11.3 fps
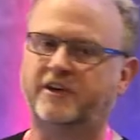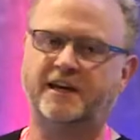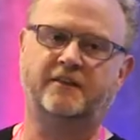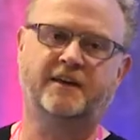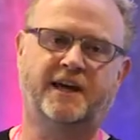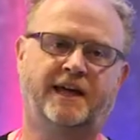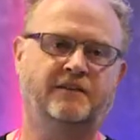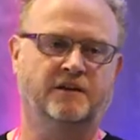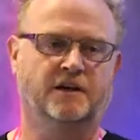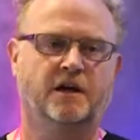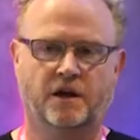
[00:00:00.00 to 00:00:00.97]
taken the
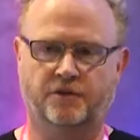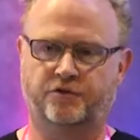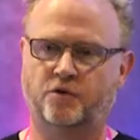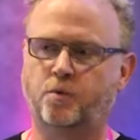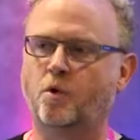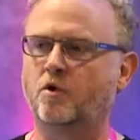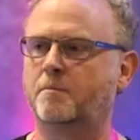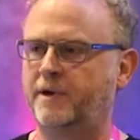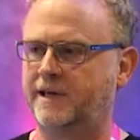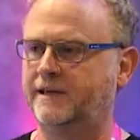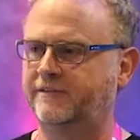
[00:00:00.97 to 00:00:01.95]
candidate through War and
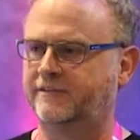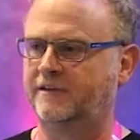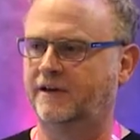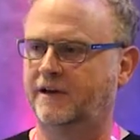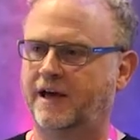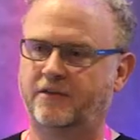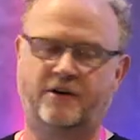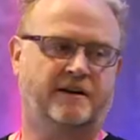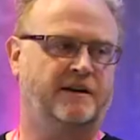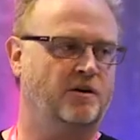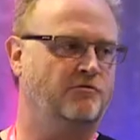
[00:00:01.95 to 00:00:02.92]
Peace, and they're
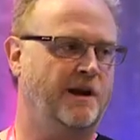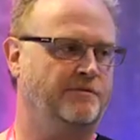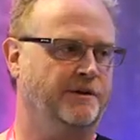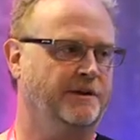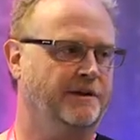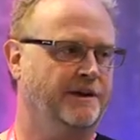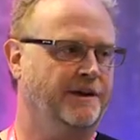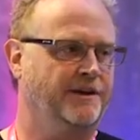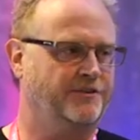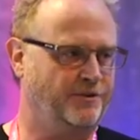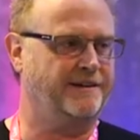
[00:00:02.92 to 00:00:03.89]
actually not relevant.
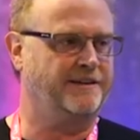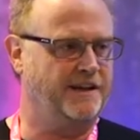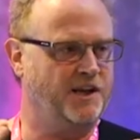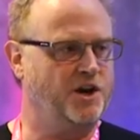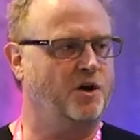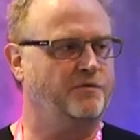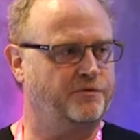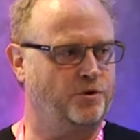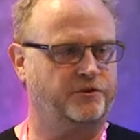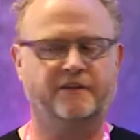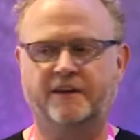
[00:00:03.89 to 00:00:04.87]
So actually, you're not
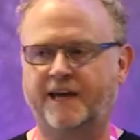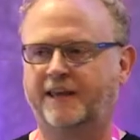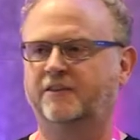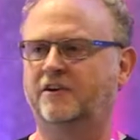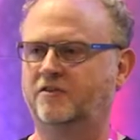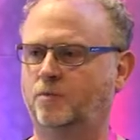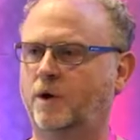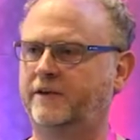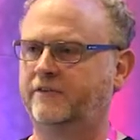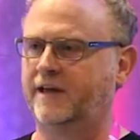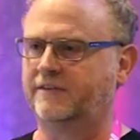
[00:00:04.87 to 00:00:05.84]
forcing the candidate to
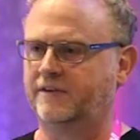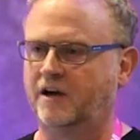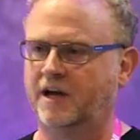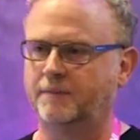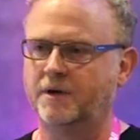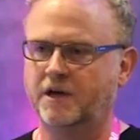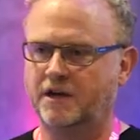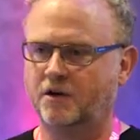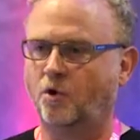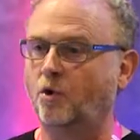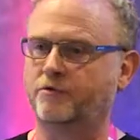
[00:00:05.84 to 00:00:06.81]
waste their time
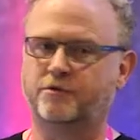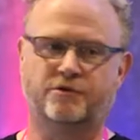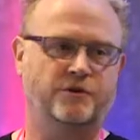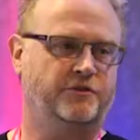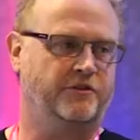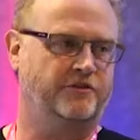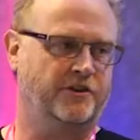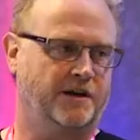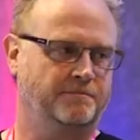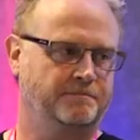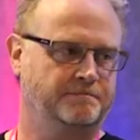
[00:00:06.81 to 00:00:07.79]
or the recruiter's
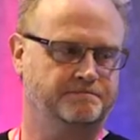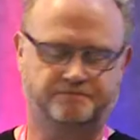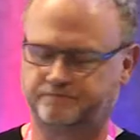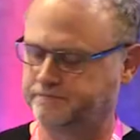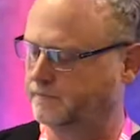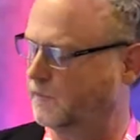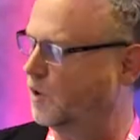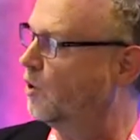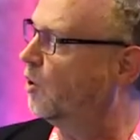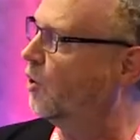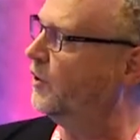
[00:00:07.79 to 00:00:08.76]
time.
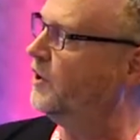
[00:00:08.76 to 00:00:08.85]
Or